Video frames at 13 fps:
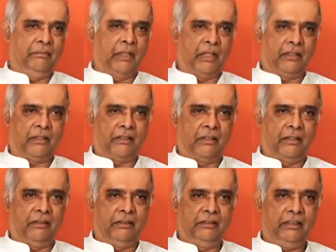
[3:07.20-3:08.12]
But,
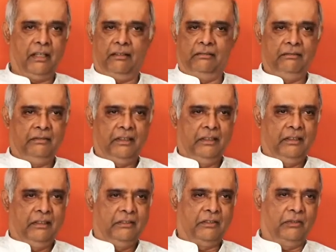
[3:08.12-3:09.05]

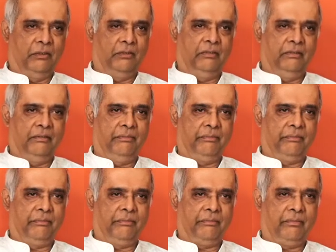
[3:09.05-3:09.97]
so
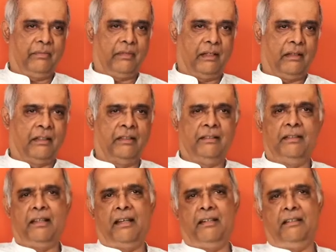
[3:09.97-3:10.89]
other
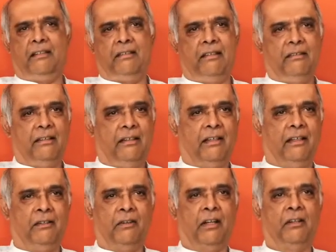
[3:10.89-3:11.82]
than that,
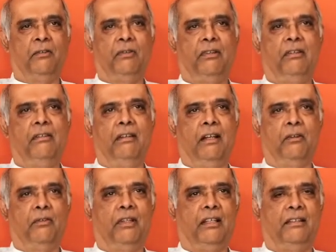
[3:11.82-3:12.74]
I
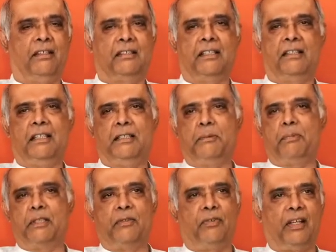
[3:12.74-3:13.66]
don't think there's any
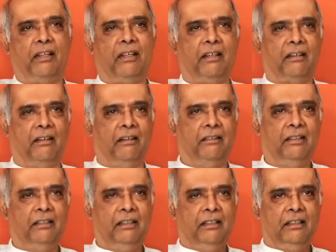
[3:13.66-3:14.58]
specific
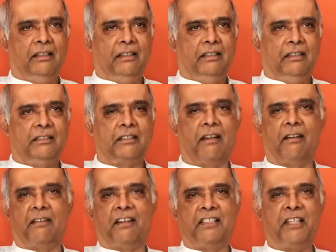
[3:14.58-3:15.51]

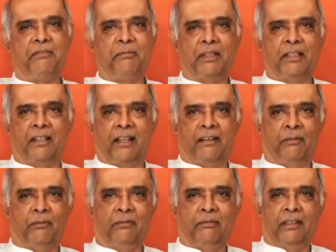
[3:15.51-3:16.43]
stellar achievement that
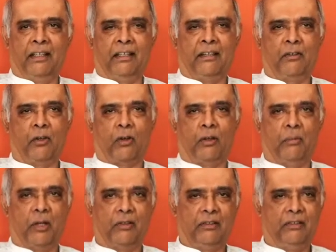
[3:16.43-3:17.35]
I can talk
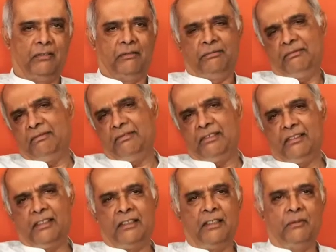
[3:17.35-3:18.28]
about.
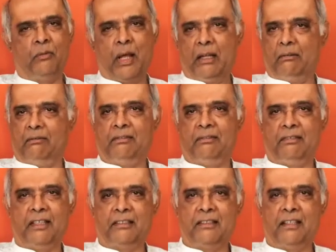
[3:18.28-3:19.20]
I did well.
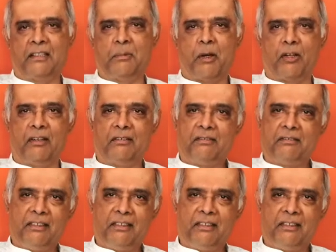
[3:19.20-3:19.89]
That's about it.